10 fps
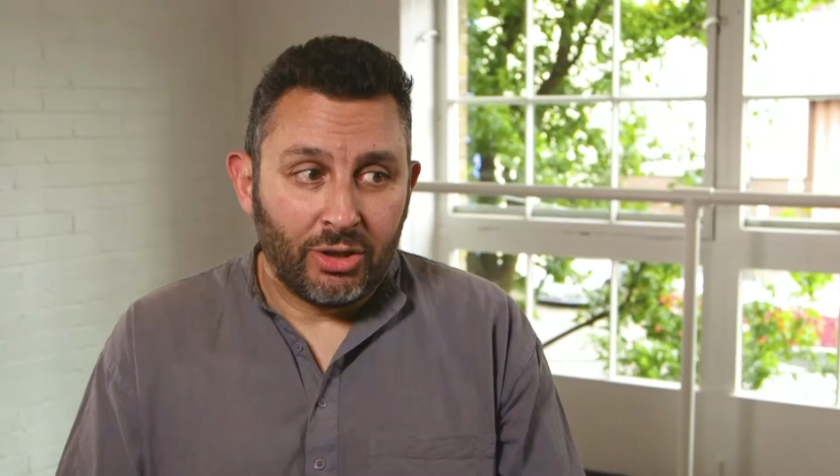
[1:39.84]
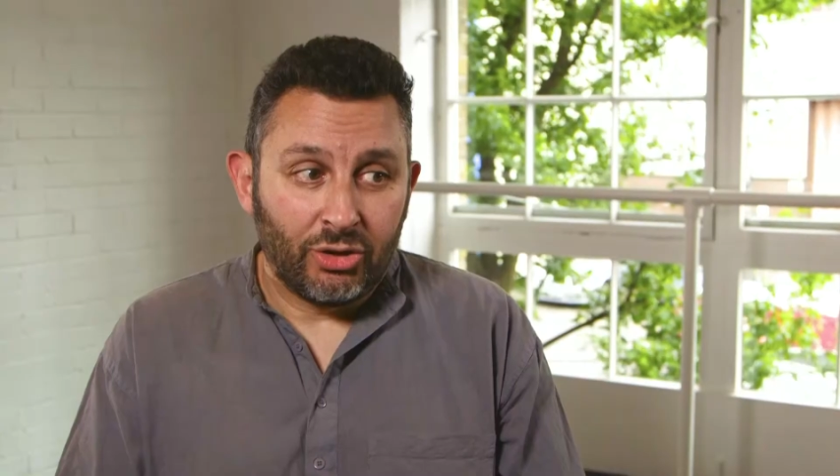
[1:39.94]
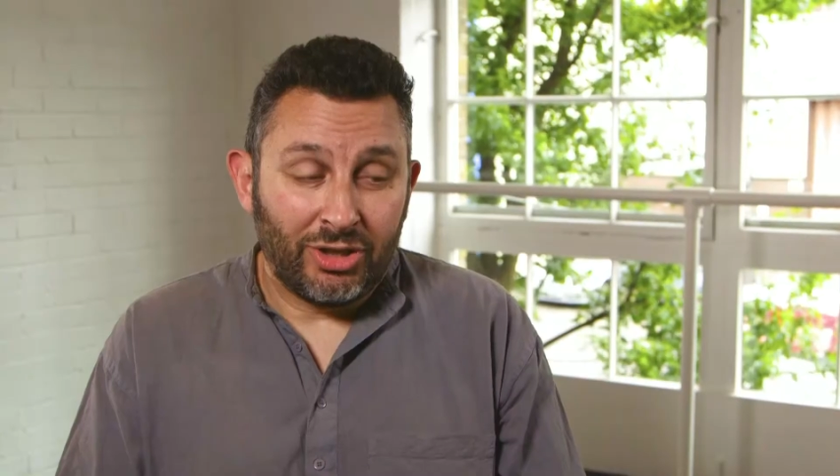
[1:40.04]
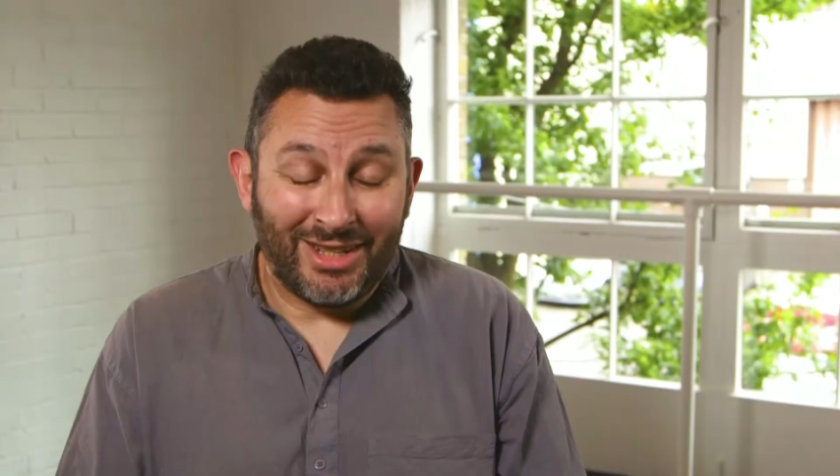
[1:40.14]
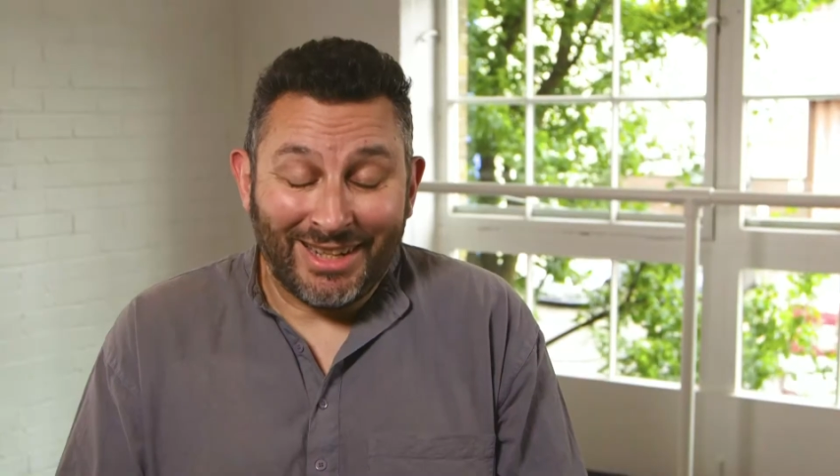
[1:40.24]

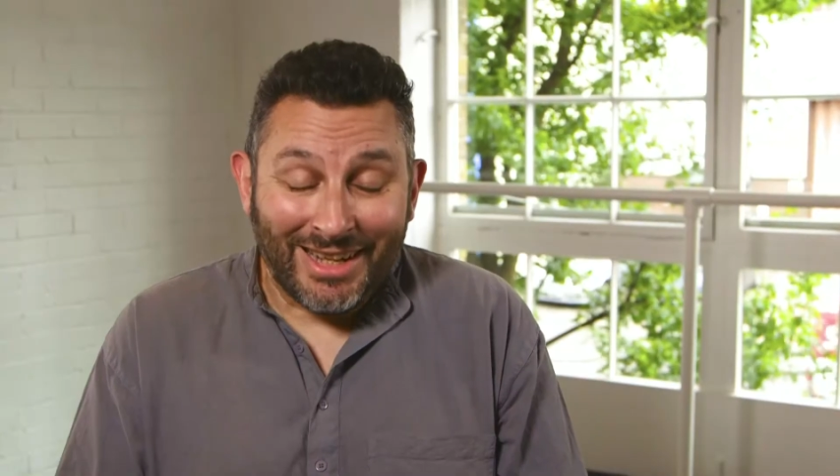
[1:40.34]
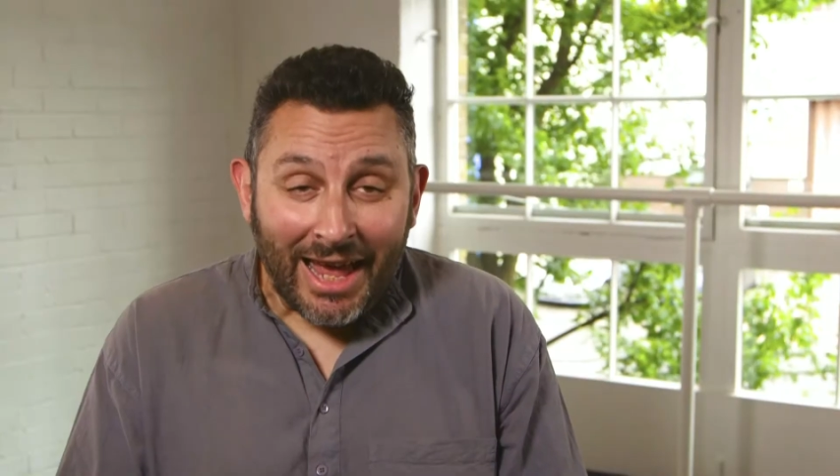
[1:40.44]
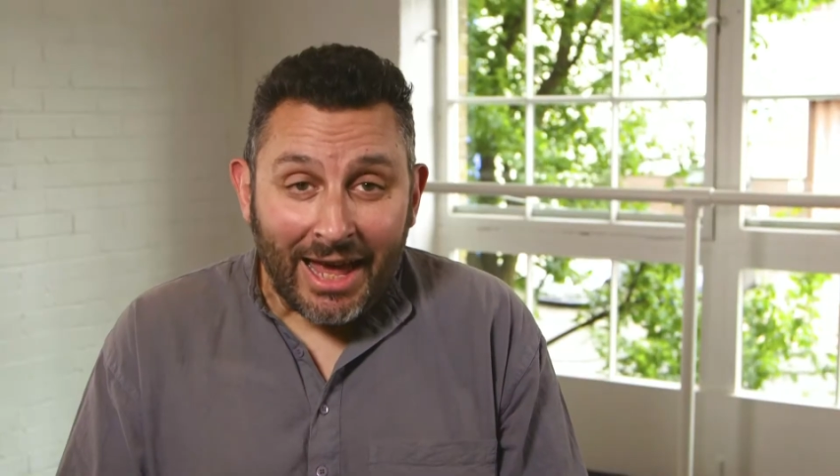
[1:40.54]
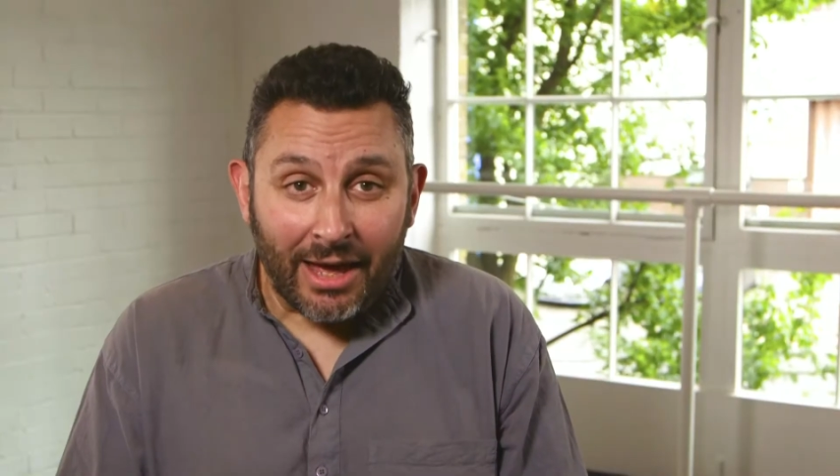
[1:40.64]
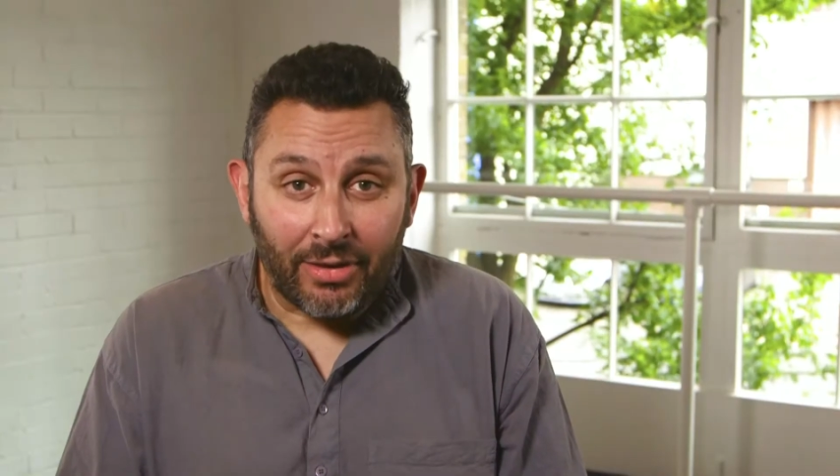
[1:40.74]
She didn't
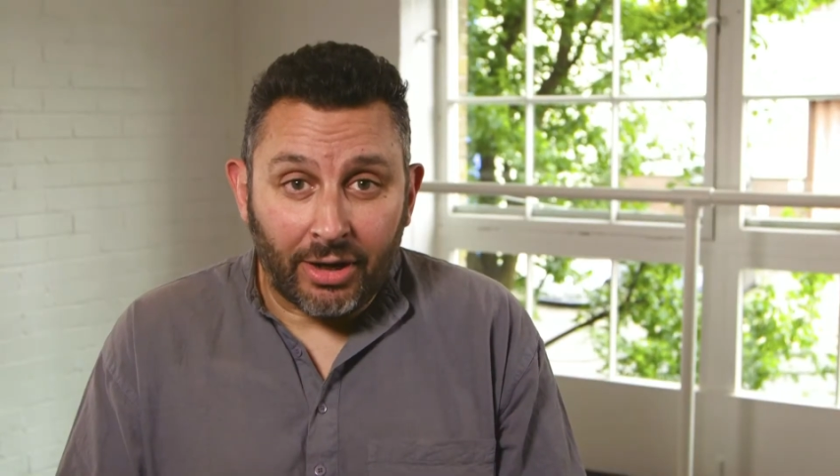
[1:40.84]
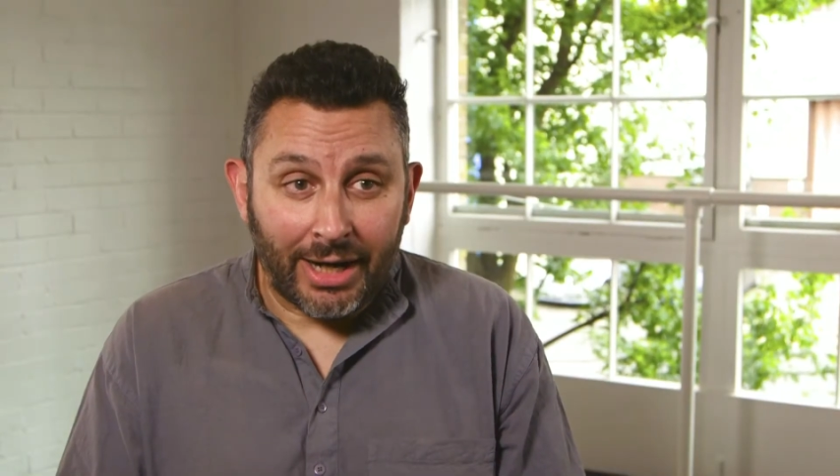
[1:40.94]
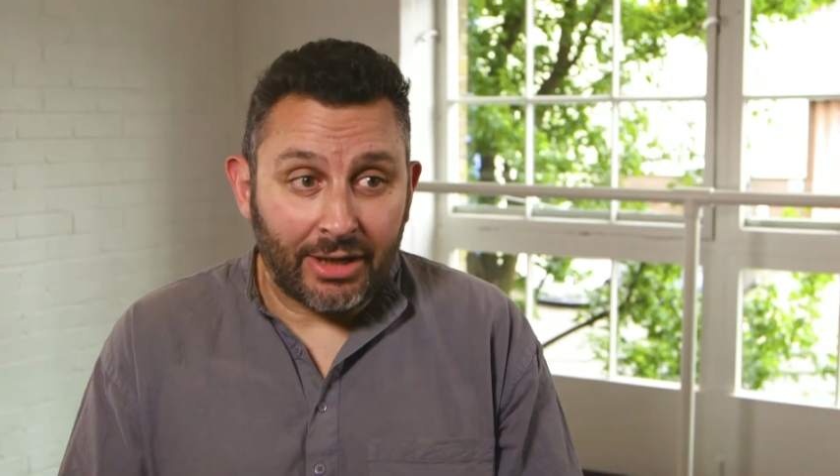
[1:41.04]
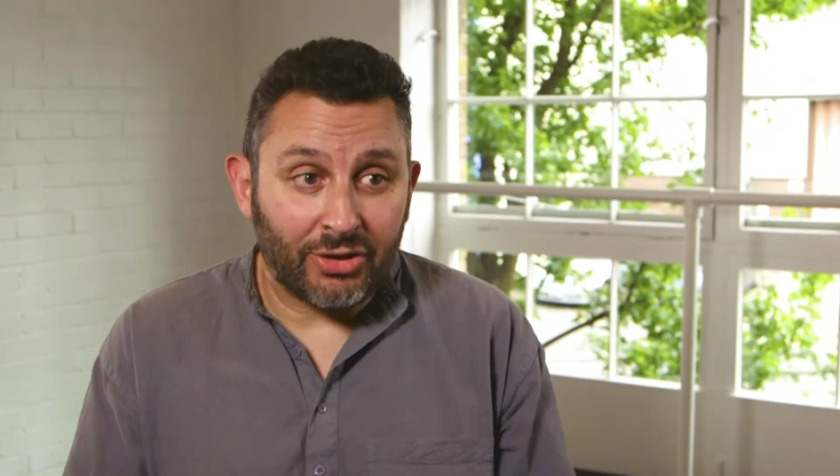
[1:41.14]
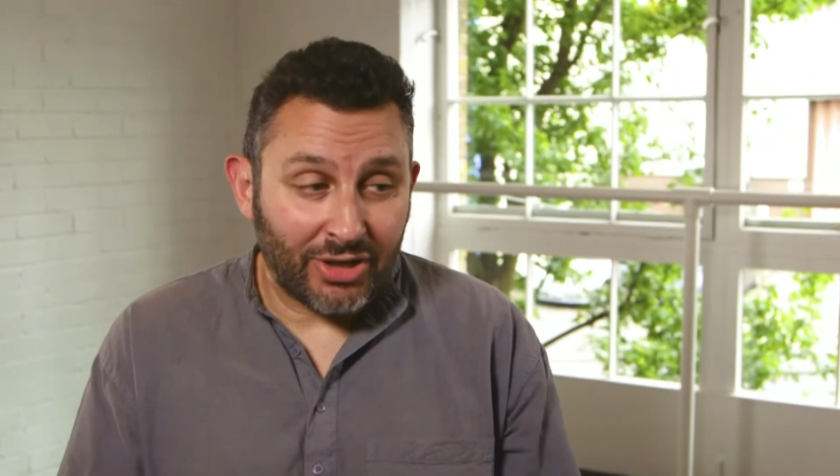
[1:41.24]
care that I
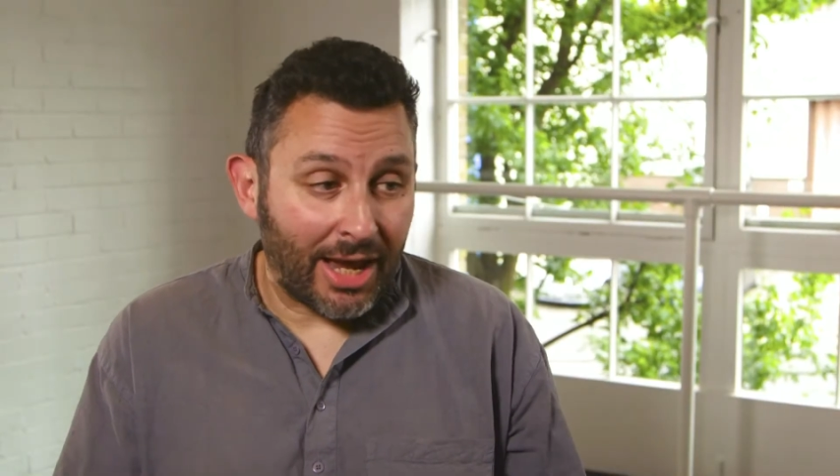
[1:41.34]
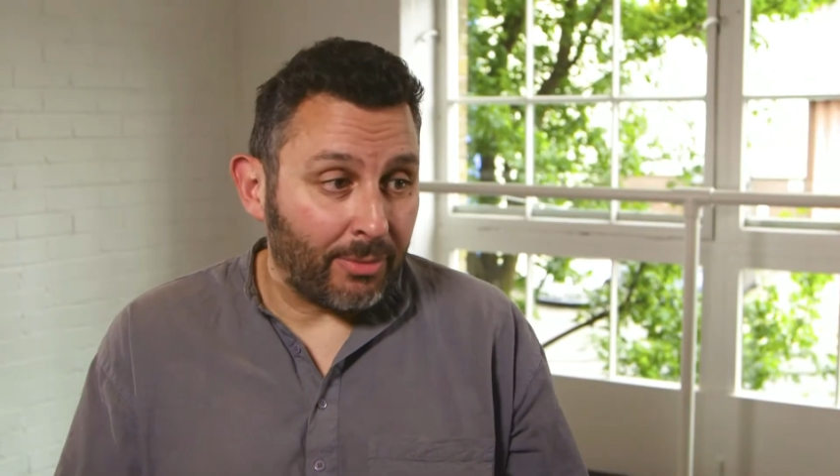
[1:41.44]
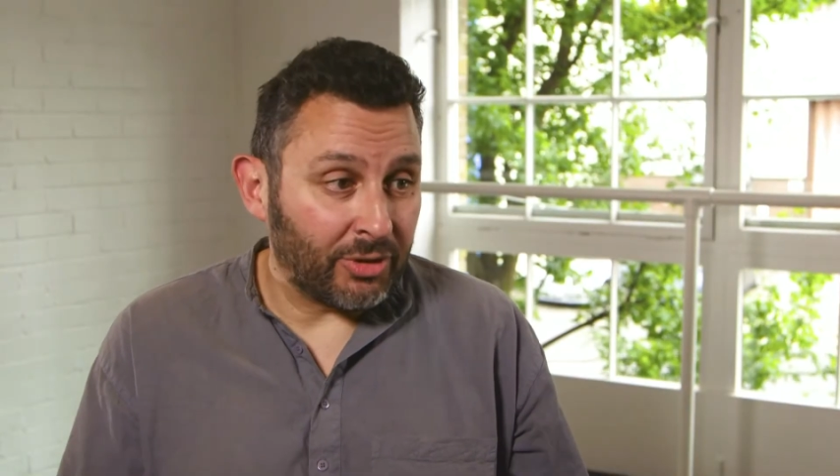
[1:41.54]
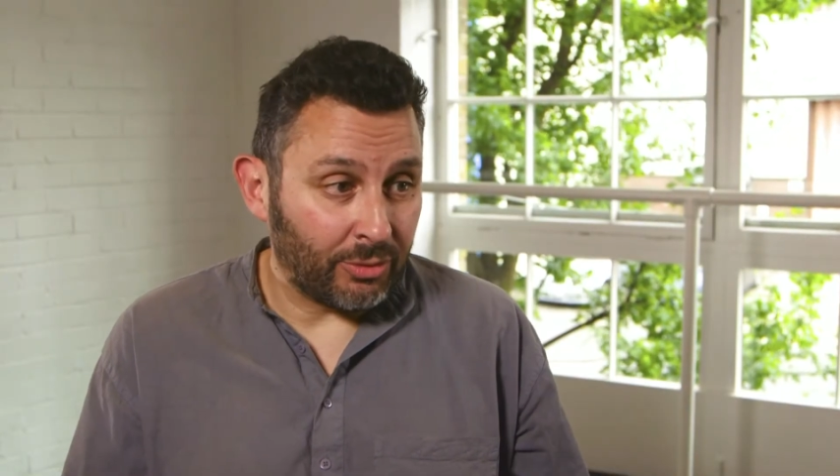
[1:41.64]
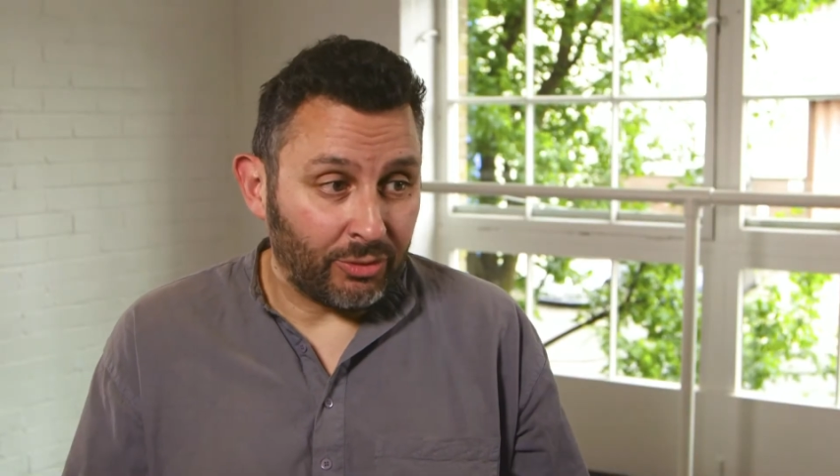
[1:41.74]
had a
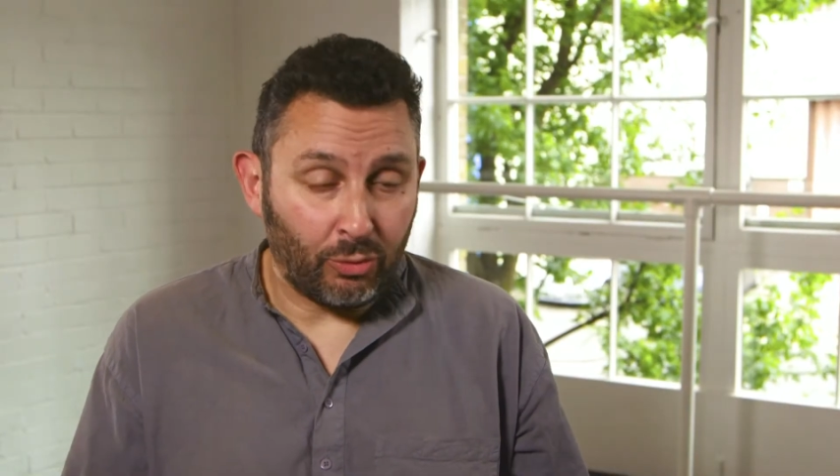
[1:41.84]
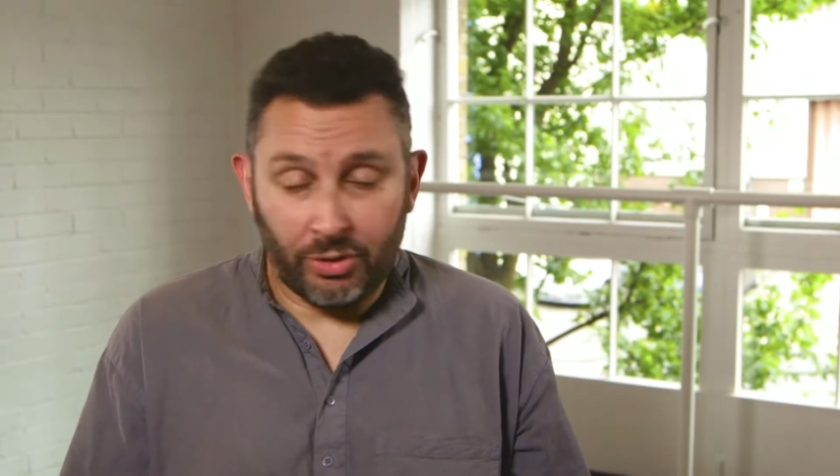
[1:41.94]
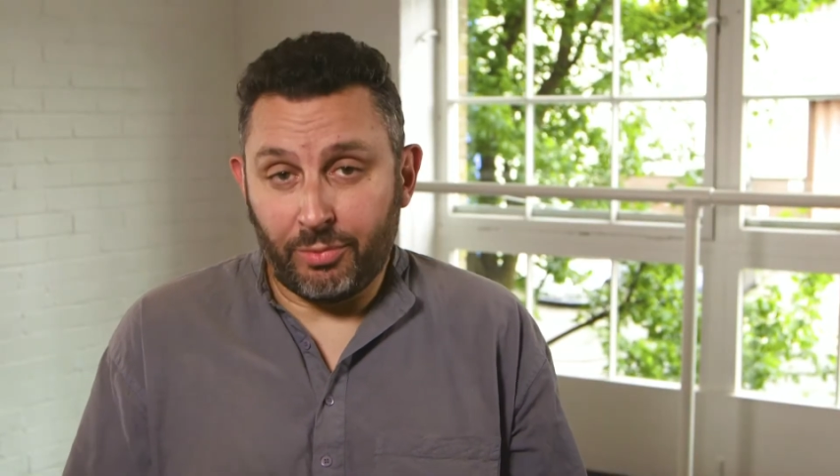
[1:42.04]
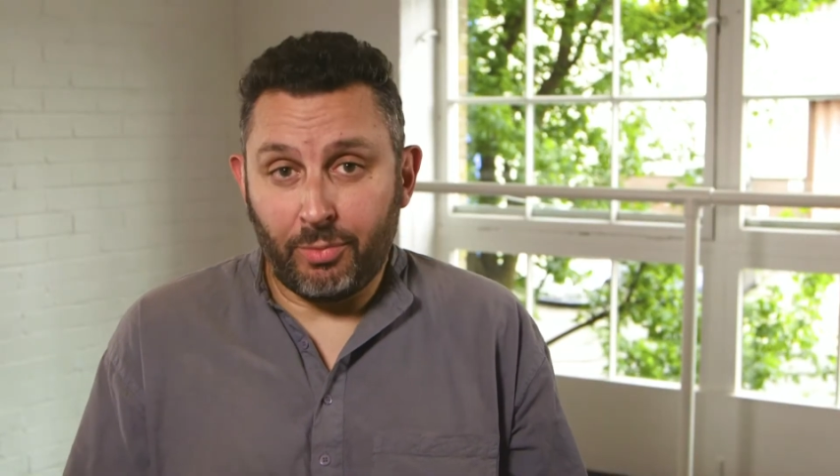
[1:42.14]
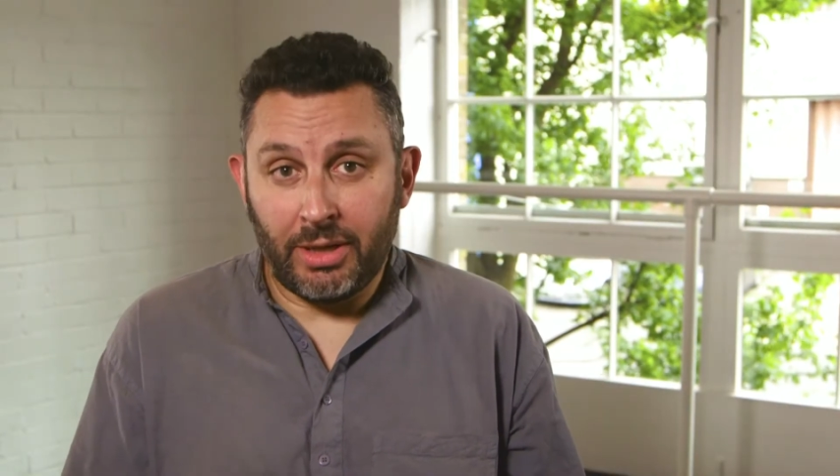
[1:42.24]
sandwich that was
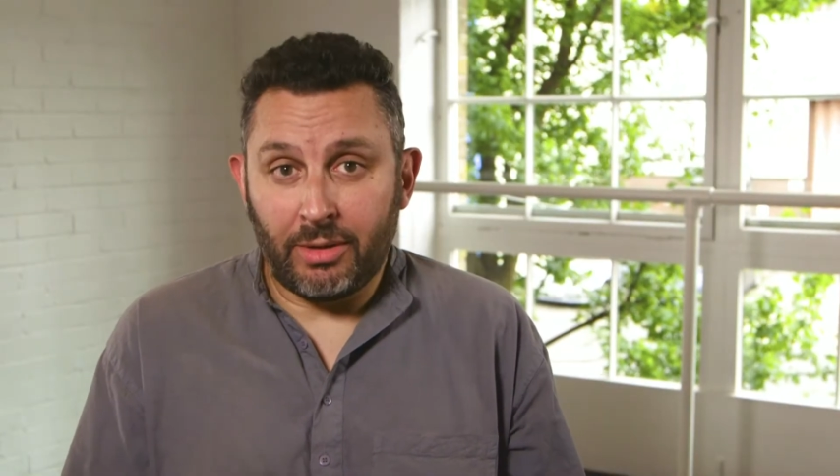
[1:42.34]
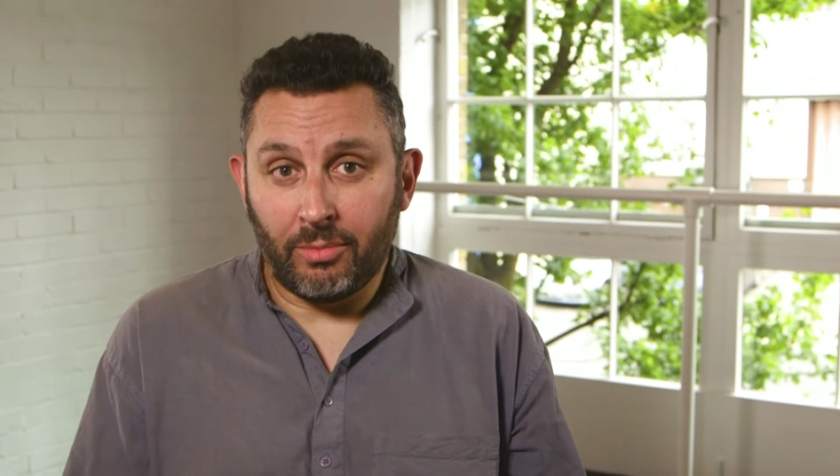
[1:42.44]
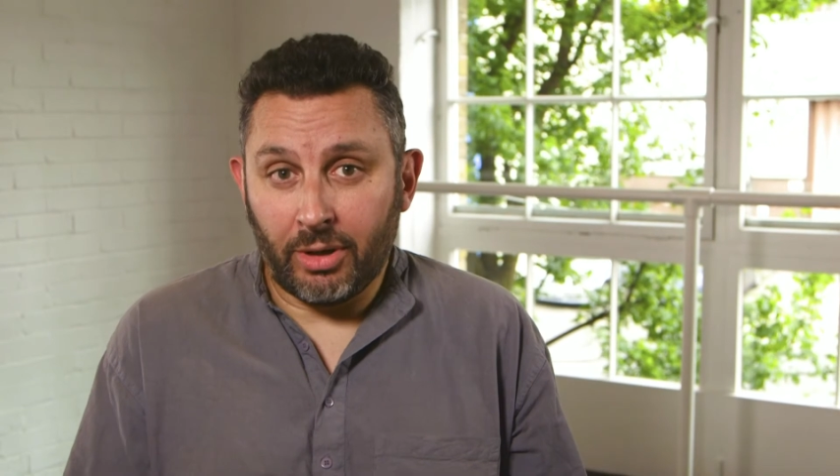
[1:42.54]
once bitten